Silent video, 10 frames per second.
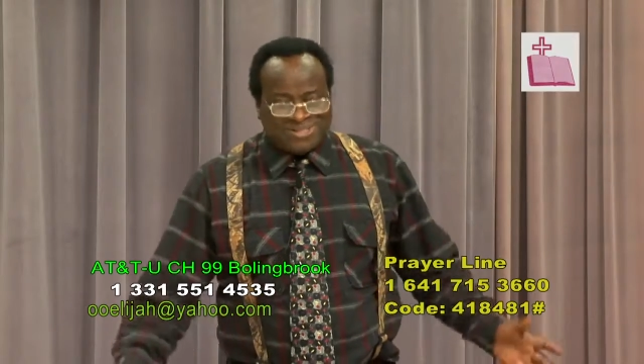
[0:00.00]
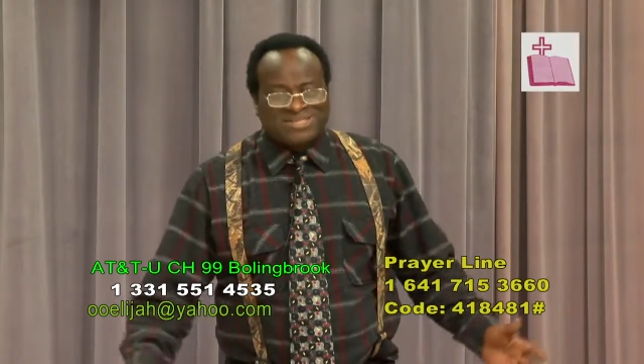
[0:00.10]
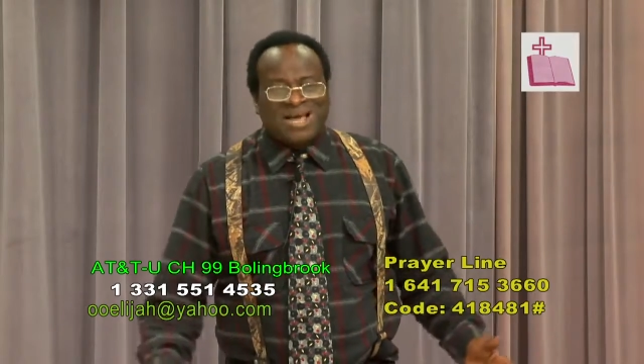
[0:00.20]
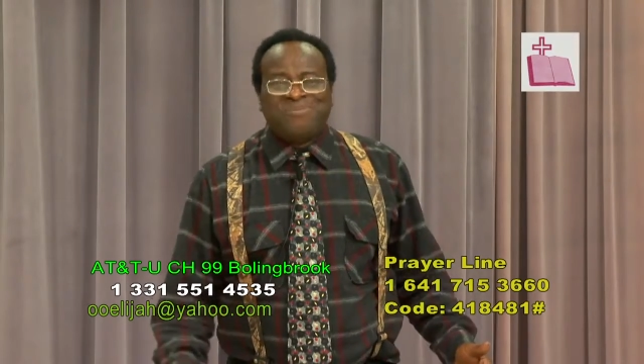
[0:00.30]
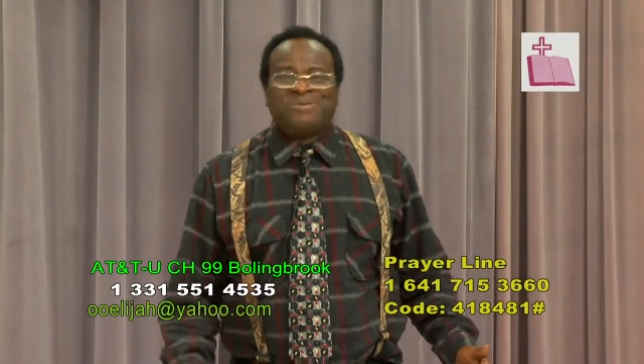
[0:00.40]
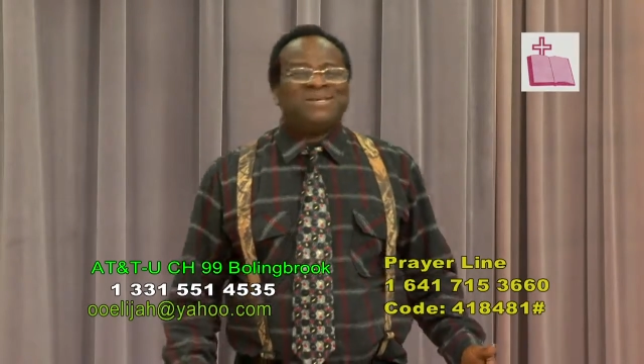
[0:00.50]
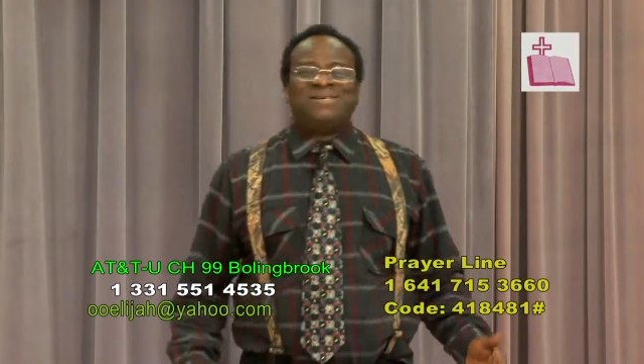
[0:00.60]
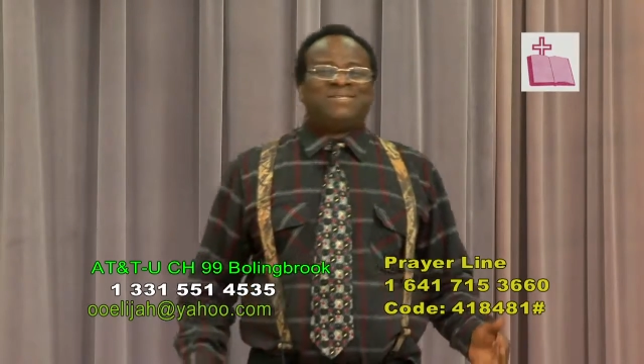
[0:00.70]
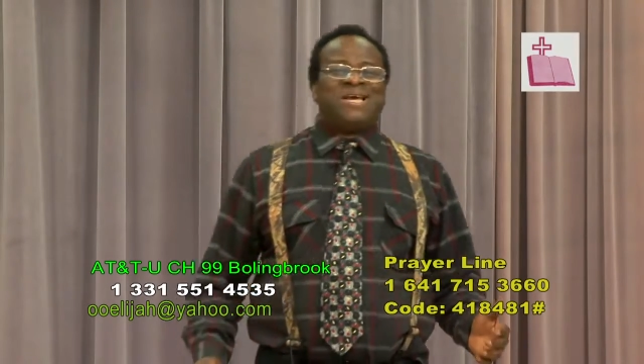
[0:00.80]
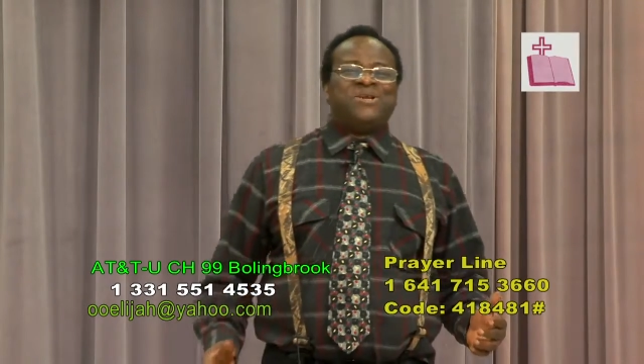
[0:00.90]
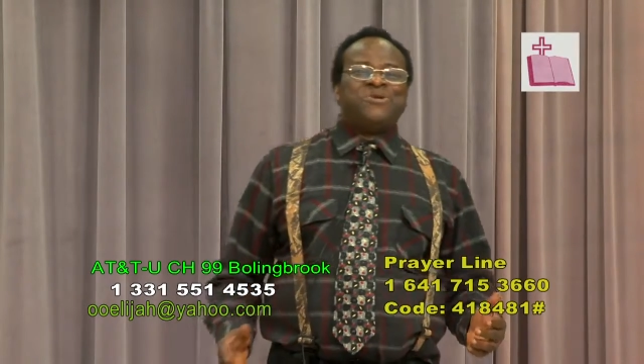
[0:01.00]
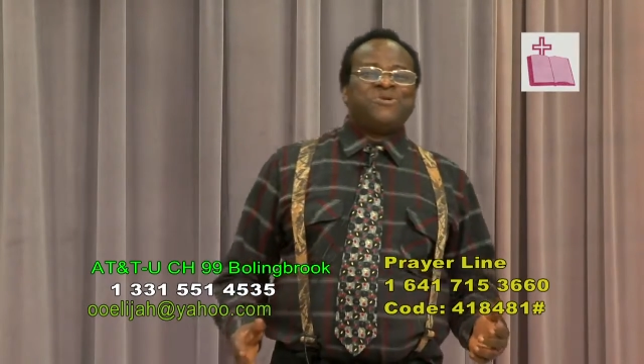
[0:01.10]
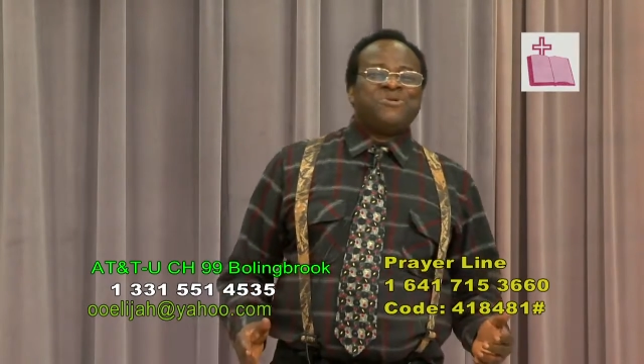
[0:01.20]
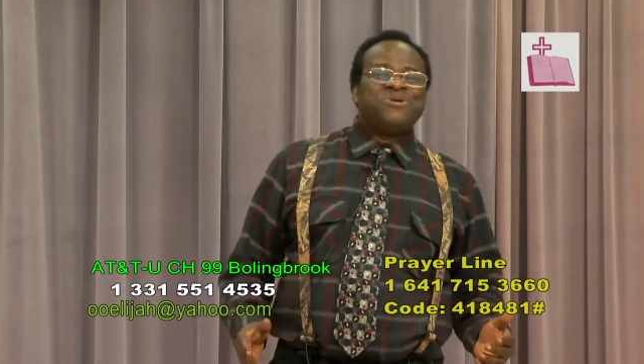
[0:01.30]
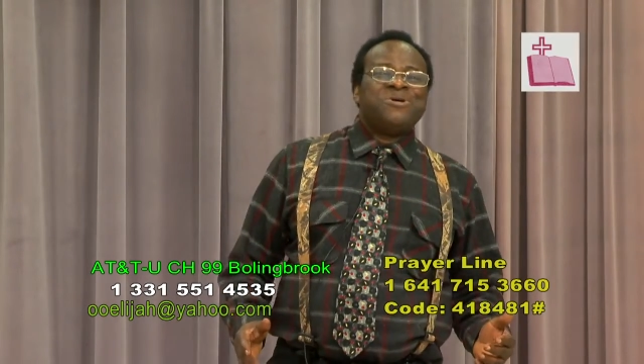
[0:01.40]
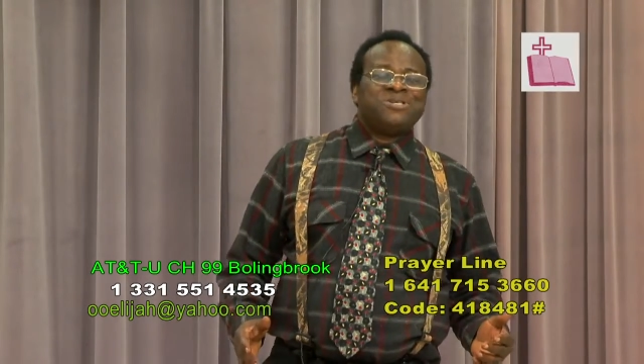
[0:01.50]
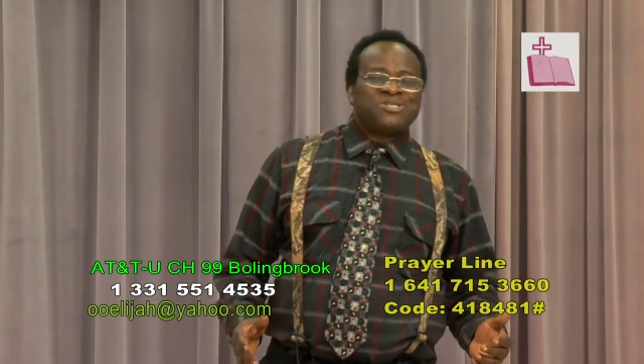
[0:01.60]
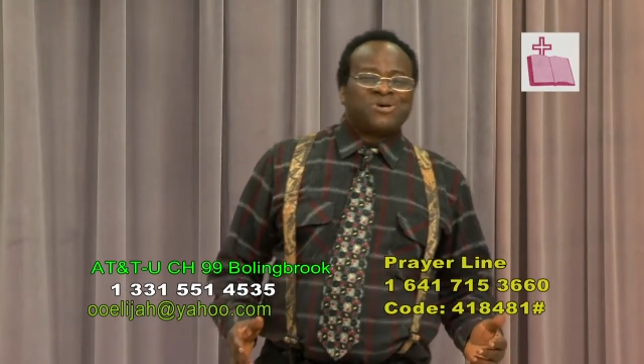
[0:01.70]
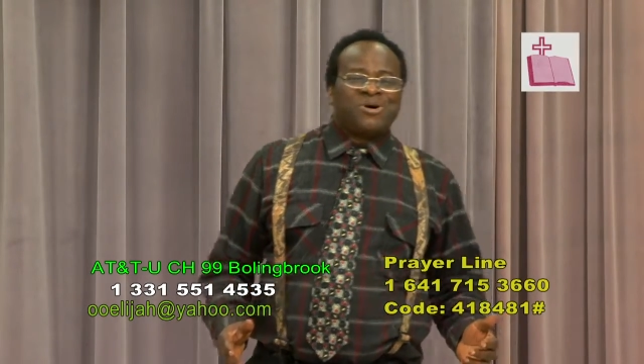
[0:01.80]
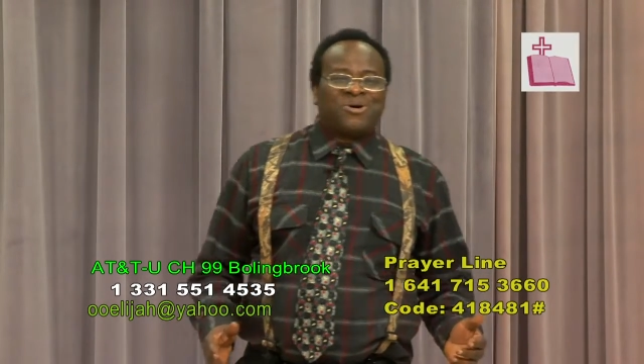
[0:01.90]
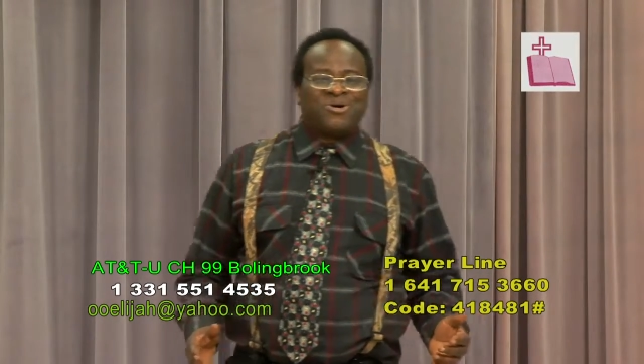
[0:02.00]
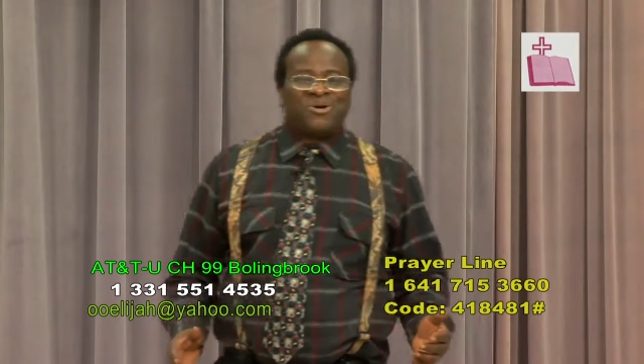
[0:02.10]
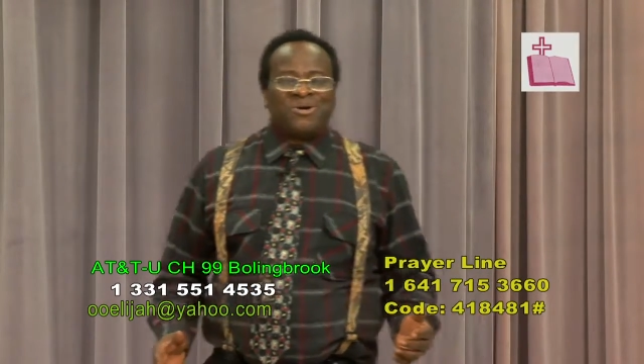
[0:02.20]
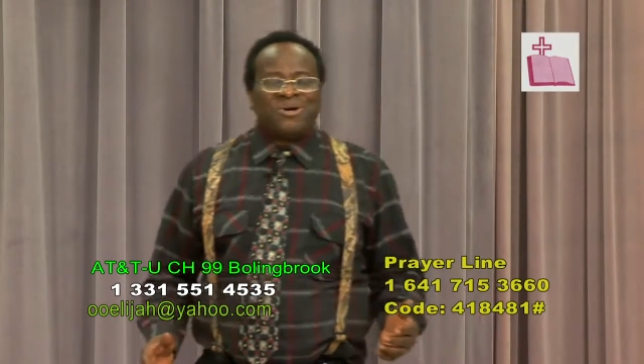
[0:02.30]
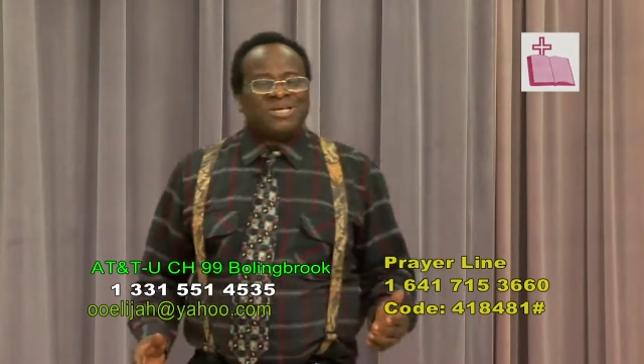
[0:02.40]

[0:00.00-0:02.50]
This time is a new Saul.